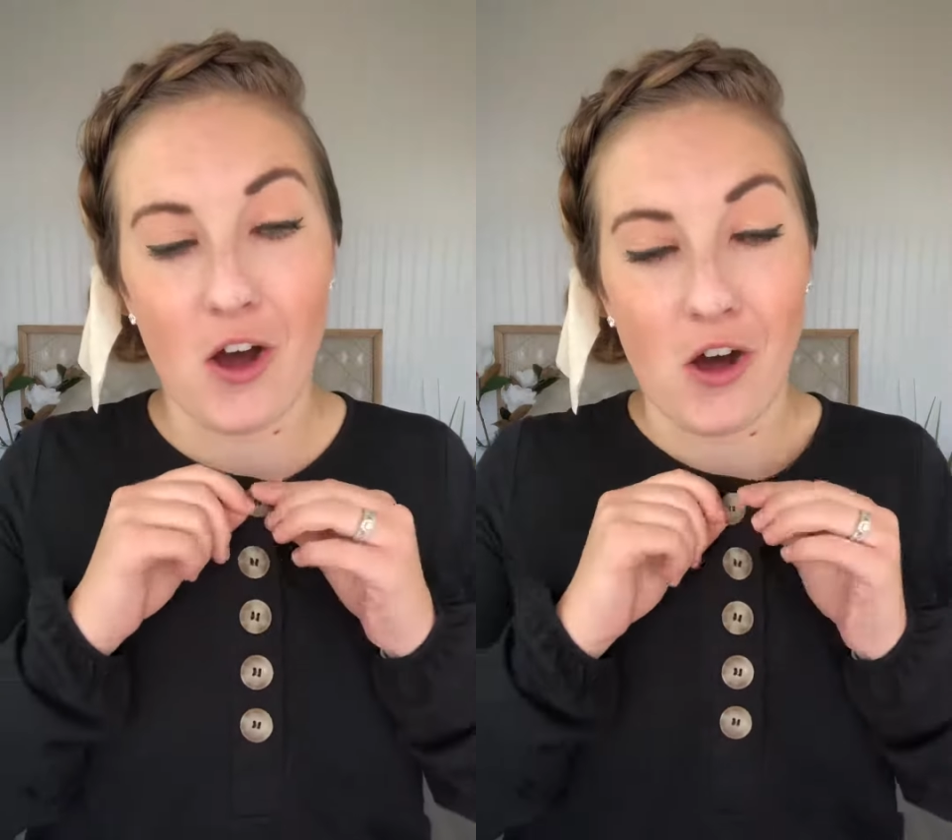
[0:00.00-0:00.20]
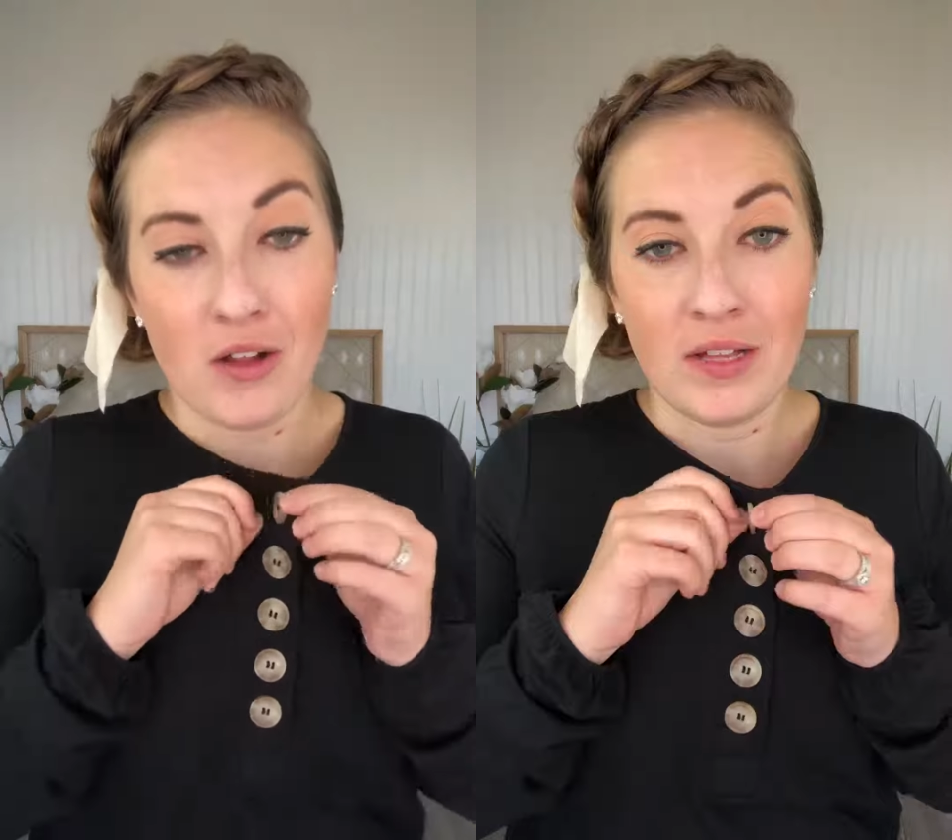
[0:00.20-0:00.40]

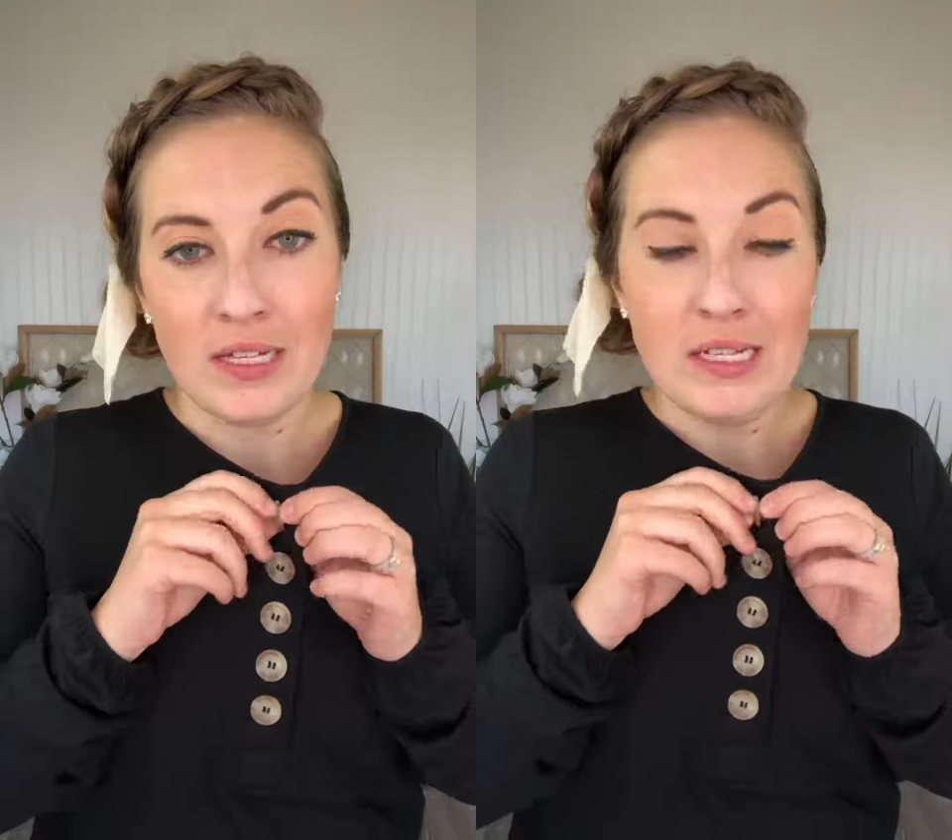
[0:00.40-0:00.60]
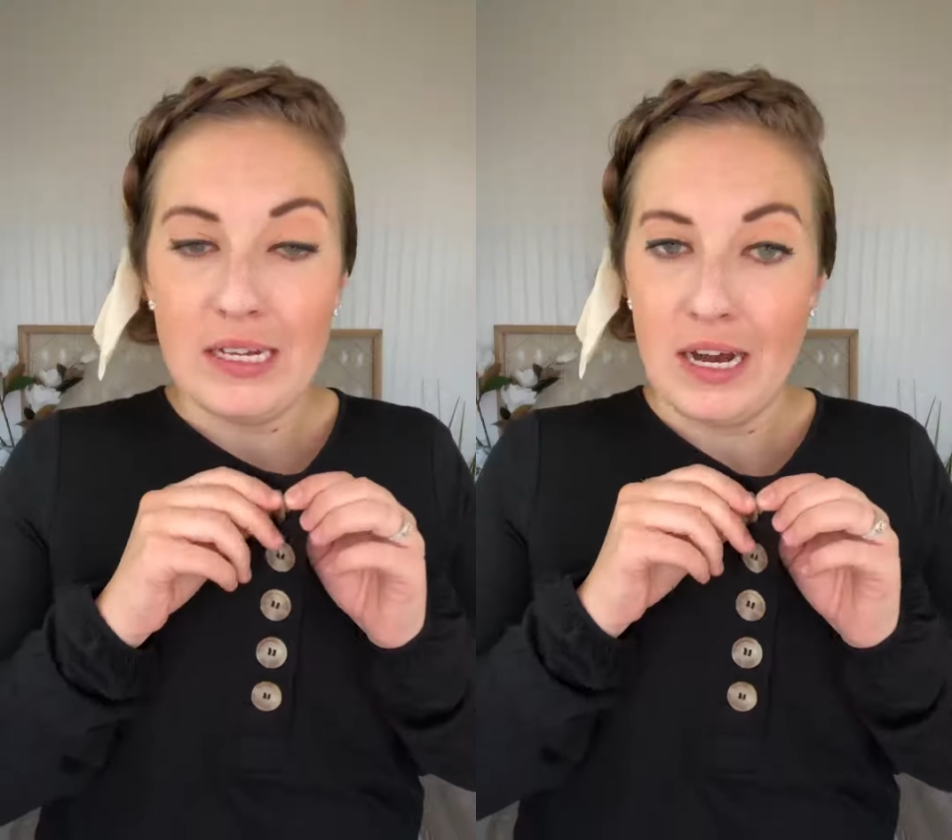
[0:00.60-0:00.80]

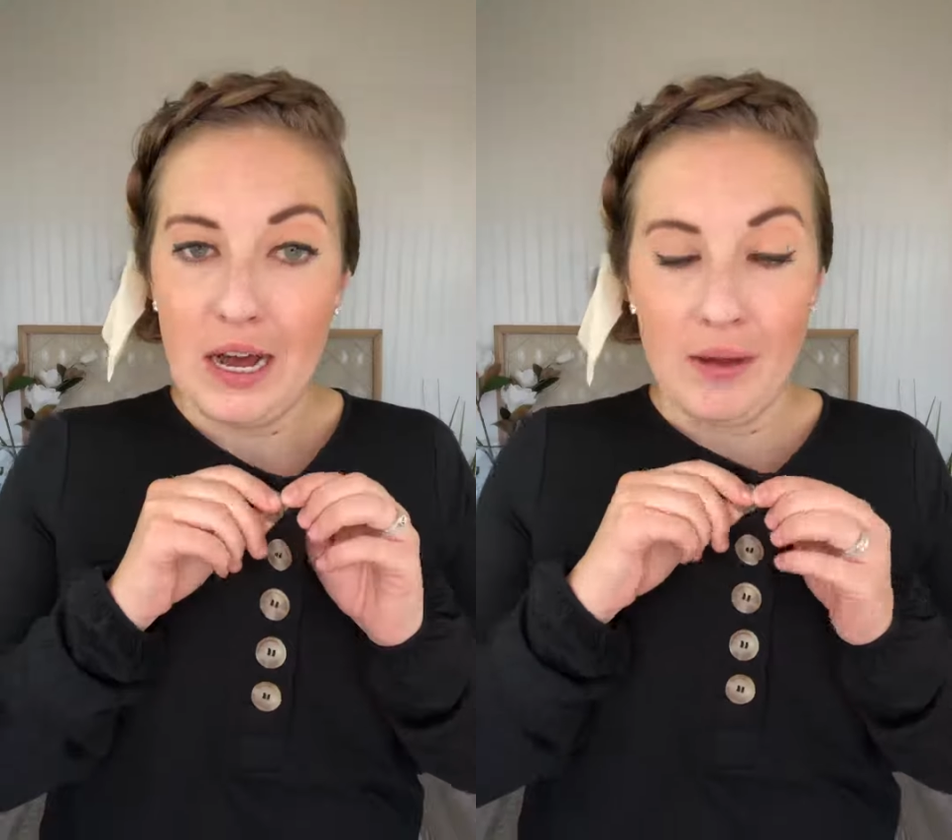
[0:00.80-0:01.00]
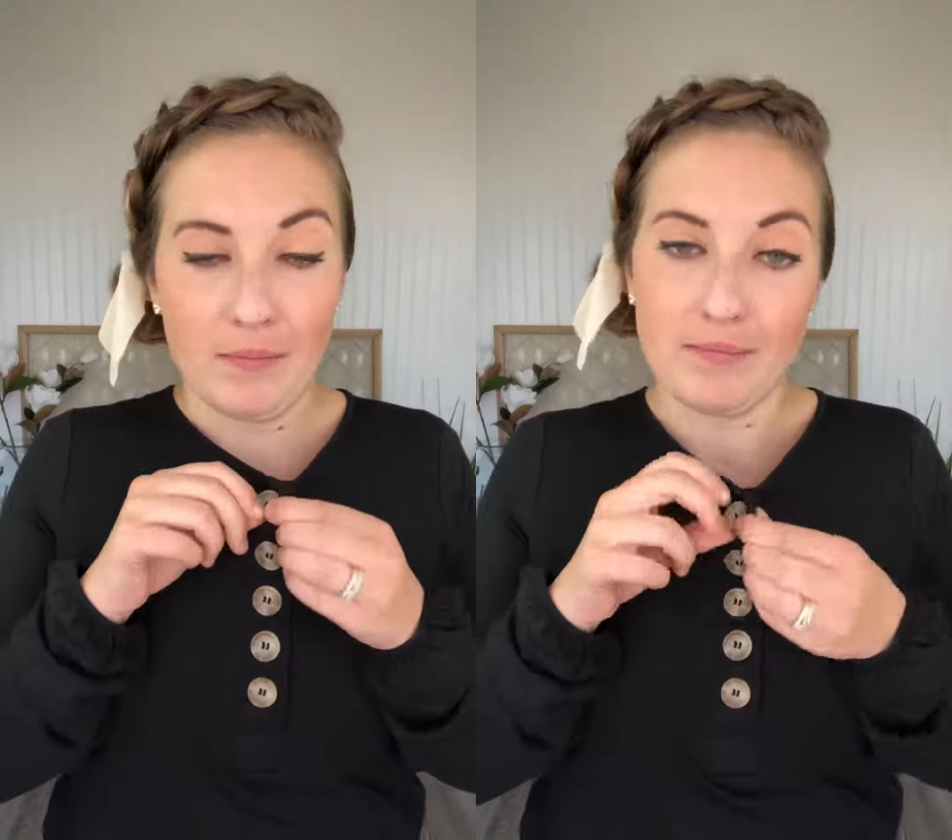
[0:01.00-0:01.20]
all
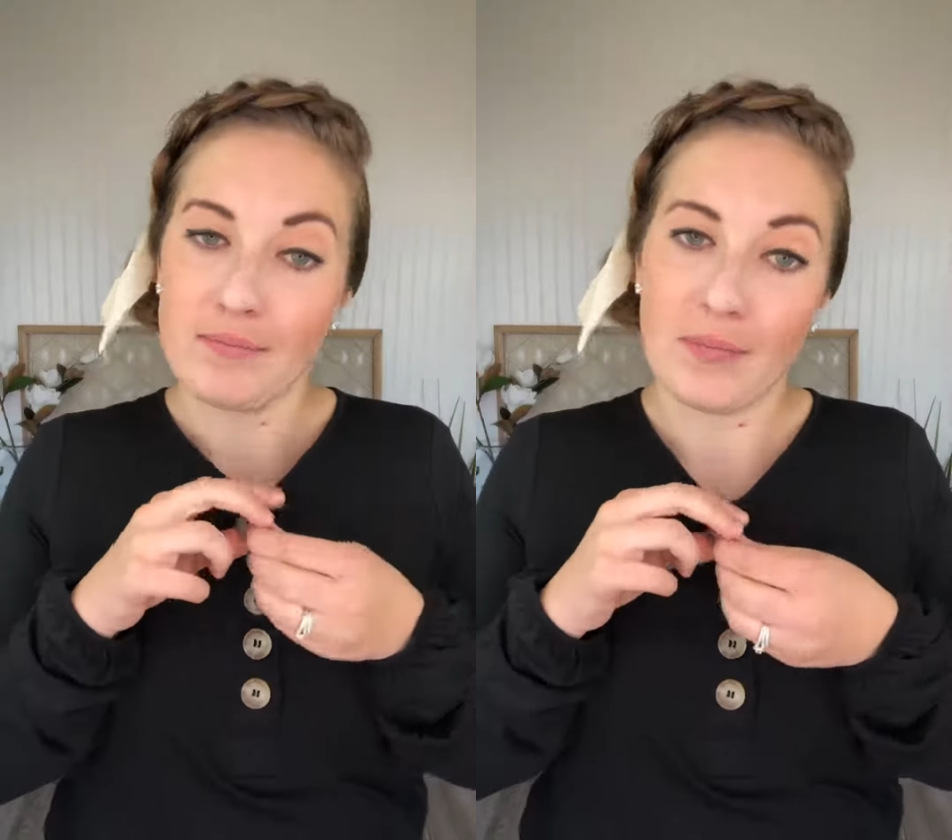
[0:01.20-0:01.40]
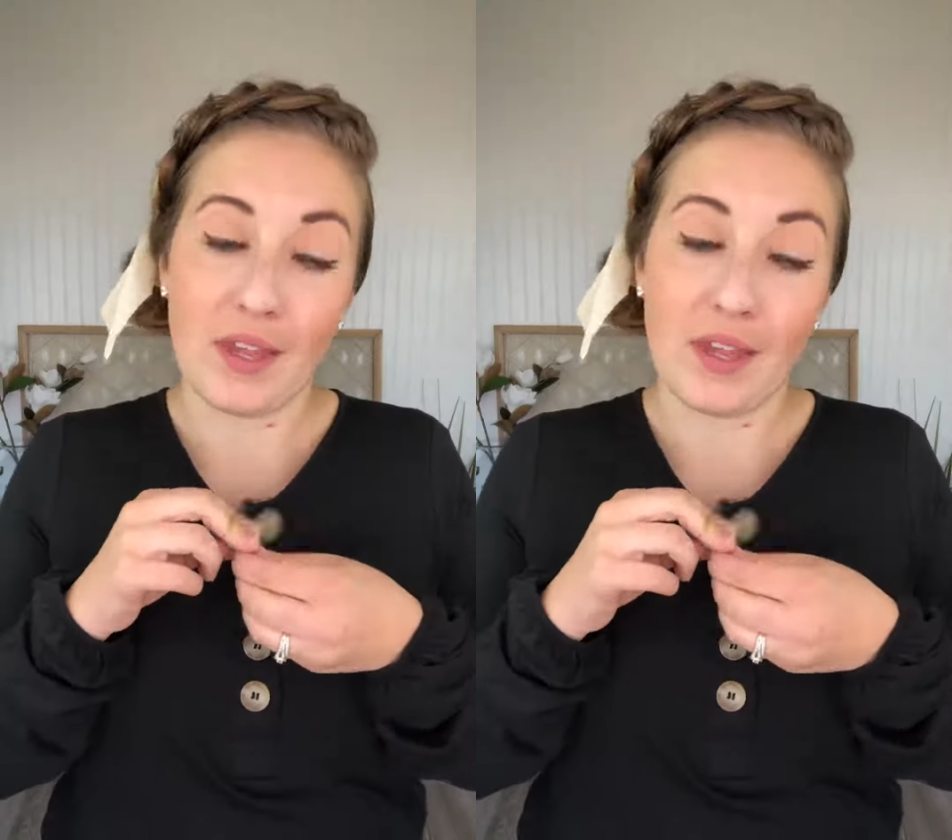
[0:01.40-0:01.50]
um,